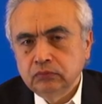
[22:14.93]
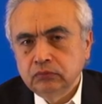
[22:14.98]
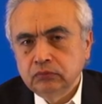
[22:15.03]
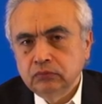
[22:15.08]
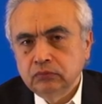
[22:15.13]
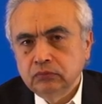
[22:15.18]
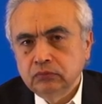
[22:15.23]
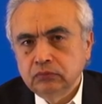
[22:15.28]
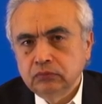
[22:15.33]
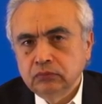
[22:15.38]

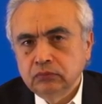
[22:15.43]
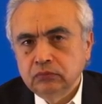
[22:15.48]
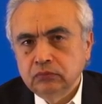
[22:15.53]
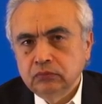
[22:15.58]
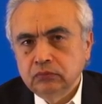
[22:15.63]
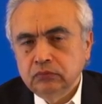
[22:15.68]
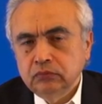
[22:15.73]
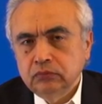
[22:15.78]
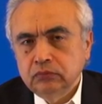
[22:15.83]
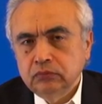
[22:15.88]

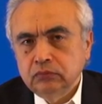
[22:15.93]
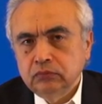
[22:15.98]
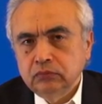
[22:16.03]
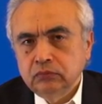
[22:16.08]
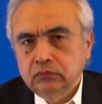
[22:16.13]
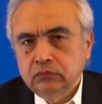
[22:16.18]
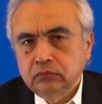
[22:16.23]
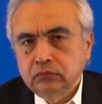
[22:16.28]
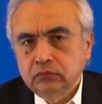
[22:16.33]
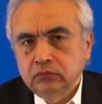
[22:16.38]

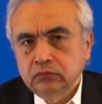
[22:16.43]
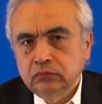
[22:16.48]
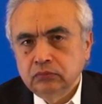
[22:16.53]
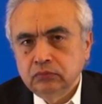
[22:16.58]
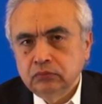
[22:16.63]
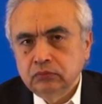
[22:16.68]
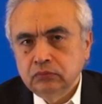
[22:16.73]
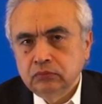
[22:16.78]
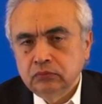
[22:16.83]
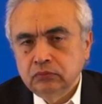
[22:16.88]

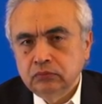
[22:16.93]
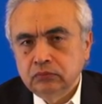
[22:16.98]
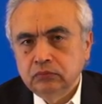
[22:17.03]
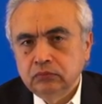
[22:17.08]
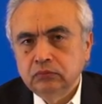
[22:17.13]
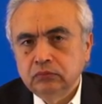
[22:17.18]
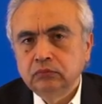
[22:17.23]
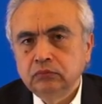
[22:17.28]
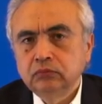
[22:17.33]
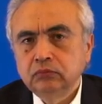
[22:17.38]

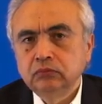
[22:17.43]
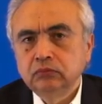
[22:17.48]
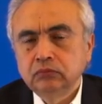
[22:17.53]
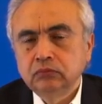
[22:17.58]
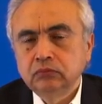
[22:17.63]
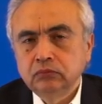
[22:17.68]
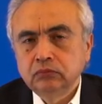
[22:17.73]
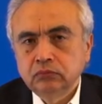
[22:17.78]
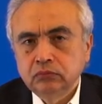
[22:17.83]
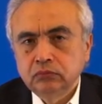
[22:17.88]

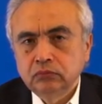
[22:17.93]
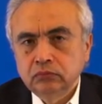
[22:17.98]
No words are spoken by the person on screen.